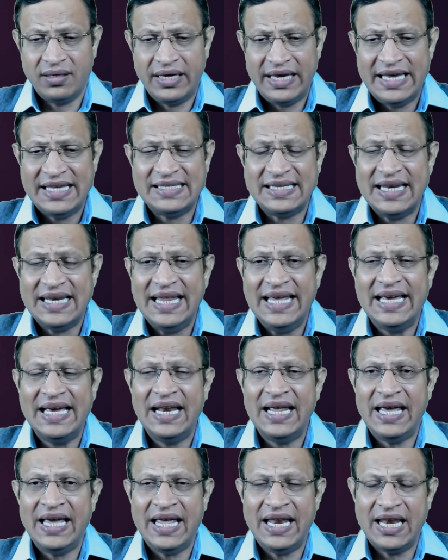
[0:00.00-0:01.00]
is
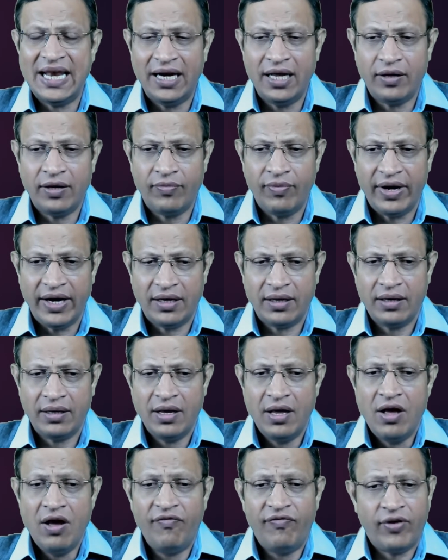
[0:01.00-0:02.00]
legally inadequate
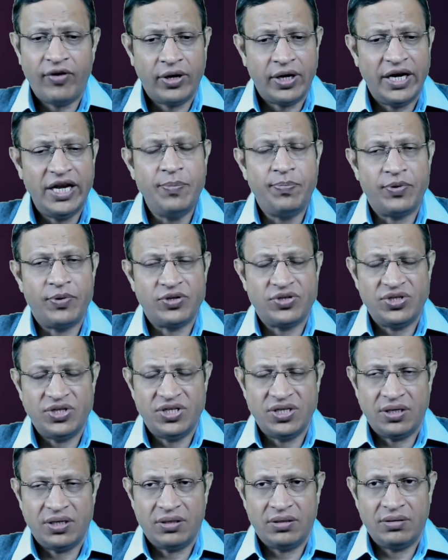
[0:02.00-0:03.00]
for any
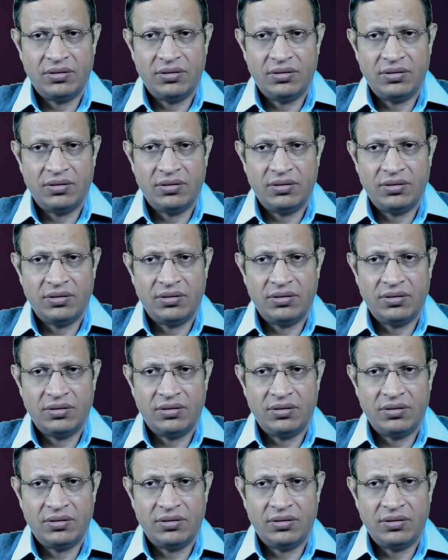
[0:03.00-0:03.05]
procedure